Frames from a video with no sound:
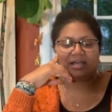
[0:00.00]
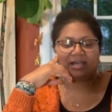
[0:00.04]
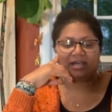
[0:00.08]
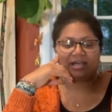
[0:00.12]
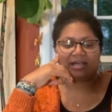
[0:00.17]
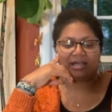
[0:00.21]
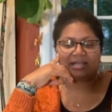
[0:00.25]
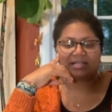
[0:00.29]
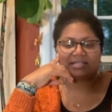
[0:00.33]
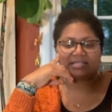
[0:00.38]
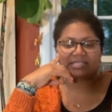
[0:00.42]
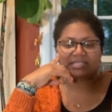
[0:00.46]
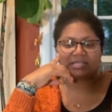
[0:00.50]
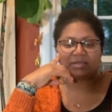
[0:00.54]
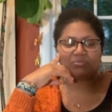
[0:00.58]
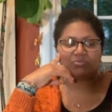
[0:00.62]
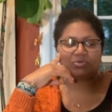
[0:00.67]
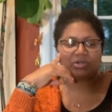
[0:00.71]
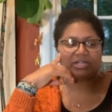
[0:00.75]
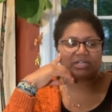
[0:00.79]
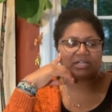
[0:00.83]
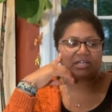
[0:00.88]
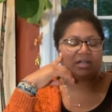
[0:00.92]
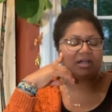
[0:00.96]
Uh,
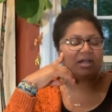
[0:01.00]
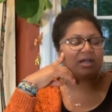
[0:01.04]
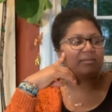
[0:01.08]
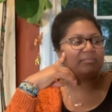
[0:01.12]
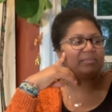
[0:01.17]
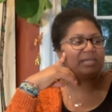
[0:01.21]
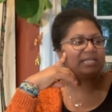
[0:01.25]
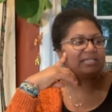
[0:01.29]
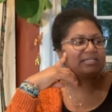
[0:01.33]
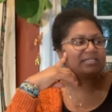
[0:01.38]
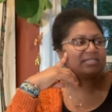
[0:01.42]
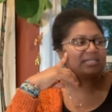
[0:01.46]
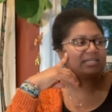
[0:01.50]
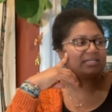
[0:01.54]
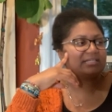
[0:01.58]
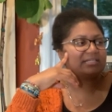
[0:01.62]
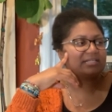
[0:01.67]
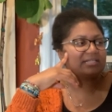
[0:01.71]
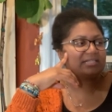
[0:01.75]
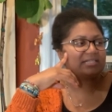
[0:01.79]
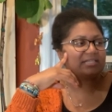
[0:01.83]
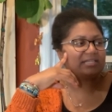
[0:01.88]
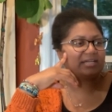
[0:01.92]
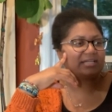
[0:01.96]
someone
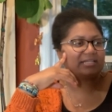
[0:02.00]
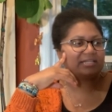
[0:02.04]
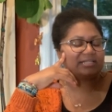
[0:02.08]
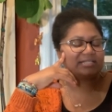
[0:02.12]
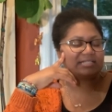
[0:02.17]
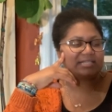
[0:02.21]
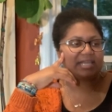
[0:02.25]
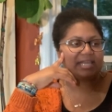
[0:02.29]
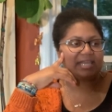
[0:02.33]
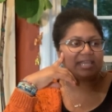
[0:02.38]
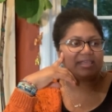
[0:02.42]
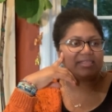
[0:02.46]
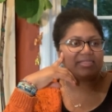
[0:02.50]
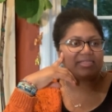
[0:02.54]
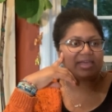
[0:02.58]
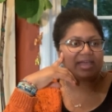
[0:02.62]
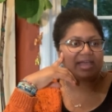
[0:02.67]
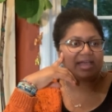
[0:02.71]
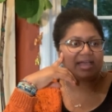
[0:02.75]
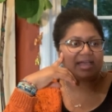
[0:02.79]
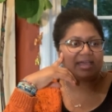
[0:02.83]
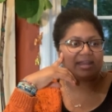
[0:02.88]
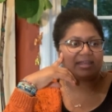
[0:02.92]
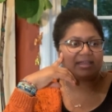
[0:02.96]
commented the other day
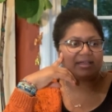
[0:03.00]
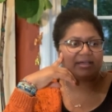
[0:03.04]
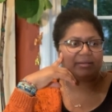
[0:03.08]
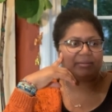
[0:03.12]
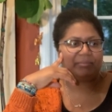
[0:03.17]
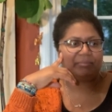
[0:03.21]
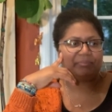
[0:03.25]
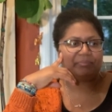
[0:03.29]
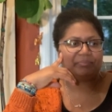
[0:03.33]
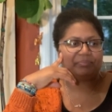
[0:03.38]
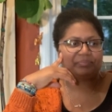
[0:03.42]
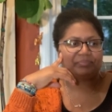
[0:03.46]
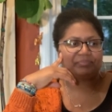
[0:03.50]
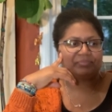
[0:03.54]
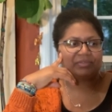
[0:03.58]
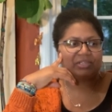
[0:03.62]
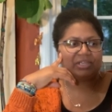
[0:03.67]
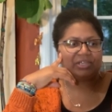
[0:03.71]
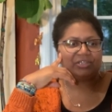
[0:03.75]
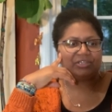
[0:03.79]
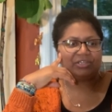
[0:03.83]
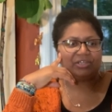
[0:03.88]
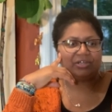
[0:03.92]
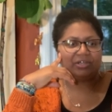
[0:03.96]
that, um,
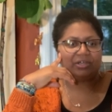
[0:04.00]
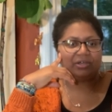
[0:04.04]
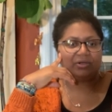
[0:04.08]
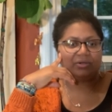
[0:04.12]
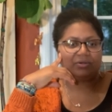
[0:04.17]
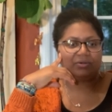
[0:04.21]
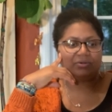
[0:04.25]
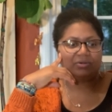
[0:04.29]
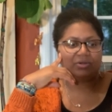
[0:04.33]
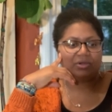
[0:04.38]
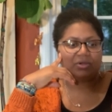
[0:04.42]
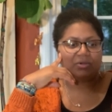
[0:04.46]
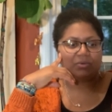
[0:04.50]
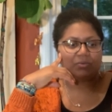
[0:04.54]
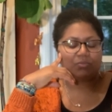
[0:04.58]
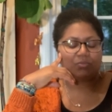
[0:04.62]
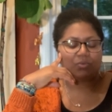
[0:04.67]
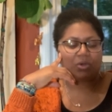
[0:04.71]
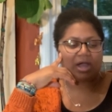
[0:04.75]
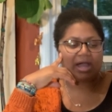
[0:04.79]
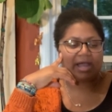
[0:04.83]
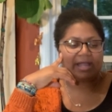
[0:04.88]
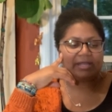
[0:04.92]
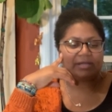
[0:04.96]
you know,
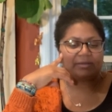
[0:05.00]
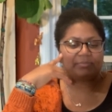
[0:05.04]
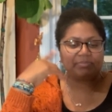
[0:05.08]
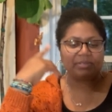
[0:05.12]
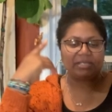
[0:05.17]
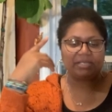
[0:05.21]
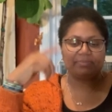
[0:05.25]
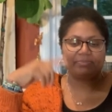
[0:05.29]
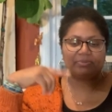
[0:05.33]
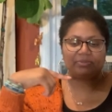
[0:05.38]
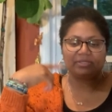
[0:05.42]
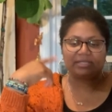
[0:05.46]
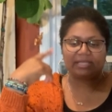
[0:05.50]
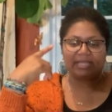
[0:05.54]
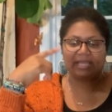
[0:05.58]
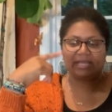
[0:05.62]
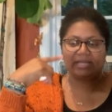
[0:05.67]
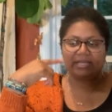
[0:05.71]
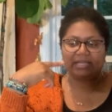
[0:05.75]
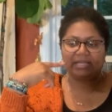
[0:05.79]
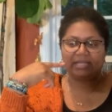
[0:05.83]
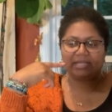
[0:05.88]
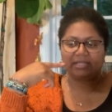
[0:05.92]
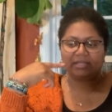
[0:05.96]
why are people
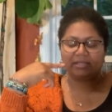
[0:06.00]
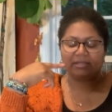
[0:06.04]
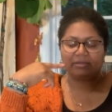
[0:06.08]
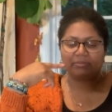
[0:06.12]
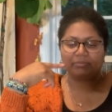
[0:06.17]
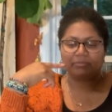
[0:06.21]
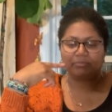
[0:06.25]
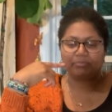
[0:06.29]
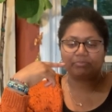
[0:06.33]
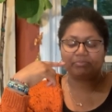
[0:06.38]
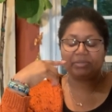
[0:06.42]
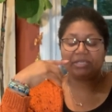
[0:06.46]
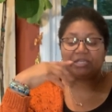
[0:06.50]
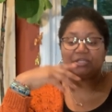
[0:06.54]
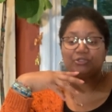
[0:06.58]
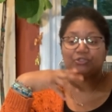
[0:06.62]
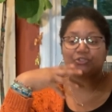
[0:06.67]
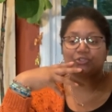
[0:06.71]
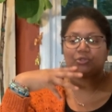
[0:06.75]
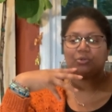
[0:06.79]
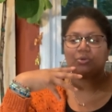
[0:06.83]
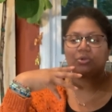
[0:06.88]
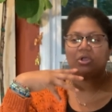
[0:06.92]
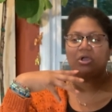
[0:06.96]
getting, being
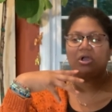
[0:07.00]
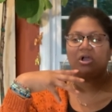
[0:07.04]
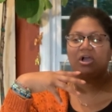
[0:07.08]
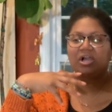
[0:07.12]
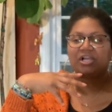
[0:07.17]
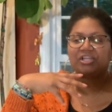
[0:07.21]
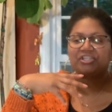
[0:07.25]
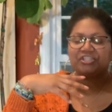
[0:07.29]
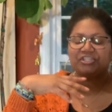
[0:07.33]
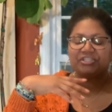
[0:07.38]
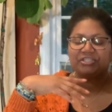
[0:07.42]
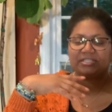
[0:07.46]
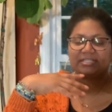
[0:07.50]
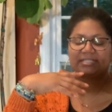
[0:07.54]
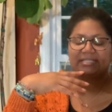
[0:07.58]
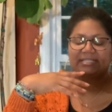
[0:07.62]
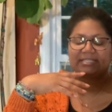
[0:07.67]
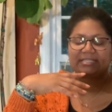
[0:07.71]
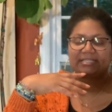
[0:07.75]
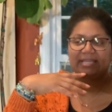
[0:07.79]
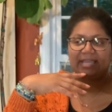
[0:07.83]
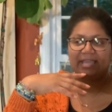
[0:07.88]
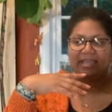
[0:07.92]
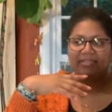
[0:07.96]
so cautious to
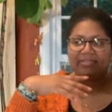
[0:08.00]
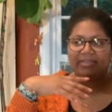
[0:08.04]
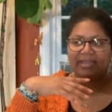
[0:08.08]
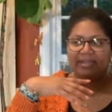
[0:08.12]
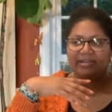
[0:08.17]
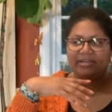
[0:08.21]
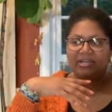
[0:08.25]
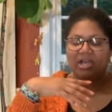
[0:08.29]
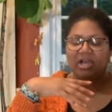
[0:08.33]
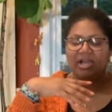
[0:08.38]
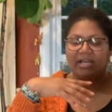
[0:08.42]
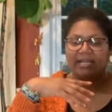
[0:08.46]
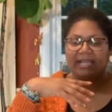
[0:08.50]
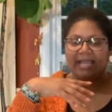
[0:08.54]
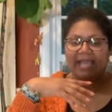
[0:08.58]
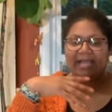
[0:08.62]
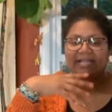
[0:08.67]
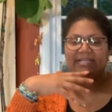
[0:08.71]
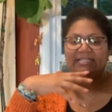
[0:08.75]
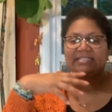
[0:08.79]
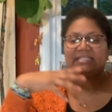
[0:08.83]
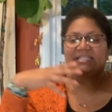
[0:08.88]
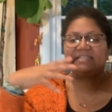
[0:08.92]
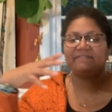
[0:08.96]
say they're not
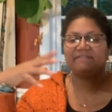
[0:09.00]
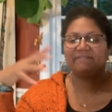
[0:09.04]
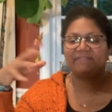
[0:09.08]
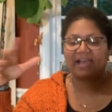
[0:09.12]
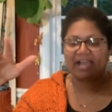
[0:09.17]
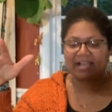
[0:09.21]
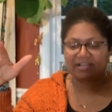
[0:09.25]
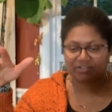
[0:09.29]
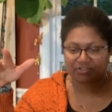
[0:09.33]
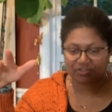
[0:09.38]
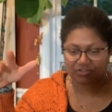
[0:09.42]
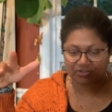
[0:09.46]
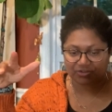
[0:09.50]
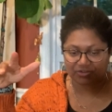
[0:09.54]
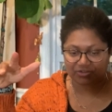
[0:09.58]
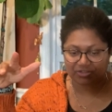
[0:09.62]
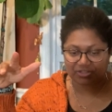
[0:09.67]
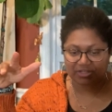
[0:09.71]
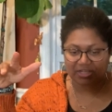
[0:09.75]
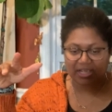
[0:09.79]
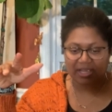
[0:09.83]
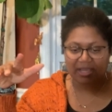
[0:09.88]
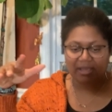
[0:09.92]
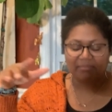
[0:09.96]

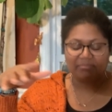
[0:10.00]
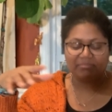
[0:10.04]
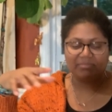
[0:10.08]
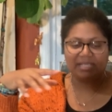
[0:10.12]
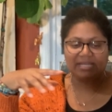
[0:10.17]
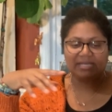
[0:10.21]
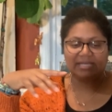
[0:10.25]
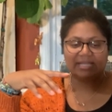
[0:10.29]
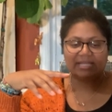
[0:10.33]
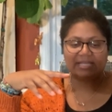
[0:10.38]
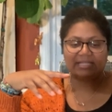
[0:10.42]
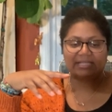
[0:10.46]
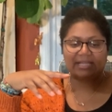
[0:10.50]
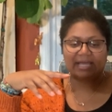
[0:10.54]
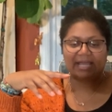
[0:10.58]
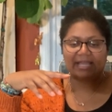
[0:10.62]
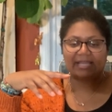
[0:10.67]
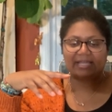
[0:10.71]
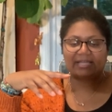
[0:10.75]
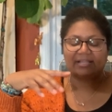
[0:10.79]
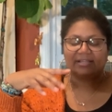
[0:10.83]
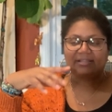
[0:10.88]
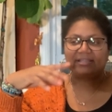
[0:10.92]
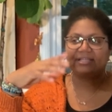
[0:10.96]
anti-vaxxers? meaning
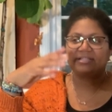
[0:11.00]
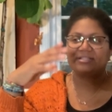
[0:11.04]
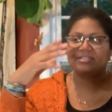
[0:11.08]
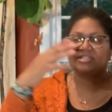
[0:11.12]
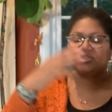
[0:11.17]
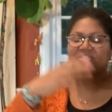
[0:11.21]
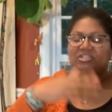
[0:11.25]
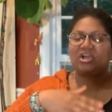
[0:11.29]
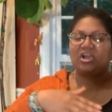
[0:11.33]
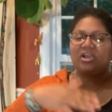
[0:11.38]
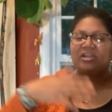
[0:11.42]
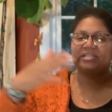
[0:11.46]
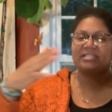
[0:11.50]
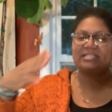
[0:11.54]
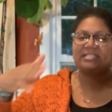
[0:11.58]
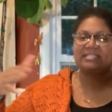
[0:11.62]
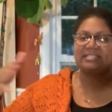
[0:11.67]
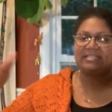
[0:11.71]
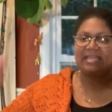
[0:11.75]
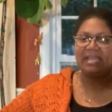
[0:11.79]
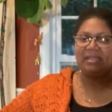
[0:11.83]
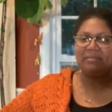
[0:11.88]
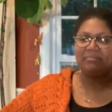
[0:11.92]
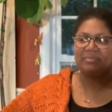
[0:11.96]
like they'll start a
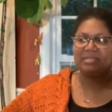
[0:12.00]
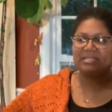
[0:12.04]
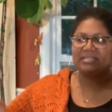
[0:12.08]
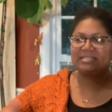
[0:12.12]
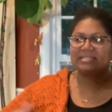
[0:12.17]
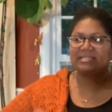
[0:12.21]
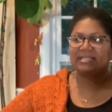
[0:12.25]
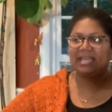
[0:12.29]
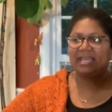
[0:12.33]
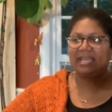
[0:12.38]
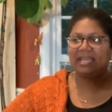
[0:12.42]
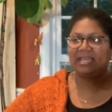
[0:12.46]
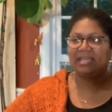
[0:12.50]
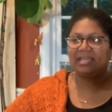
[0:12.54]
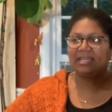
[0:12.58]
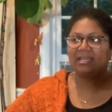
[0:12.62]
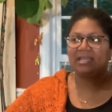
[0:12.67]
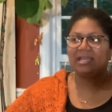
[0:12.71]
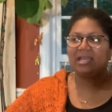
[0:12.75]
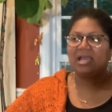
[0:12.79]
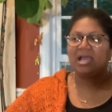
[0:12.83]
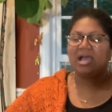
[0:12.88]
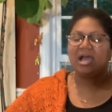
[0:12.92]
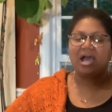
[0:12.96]
statement
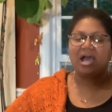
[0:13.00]
saying,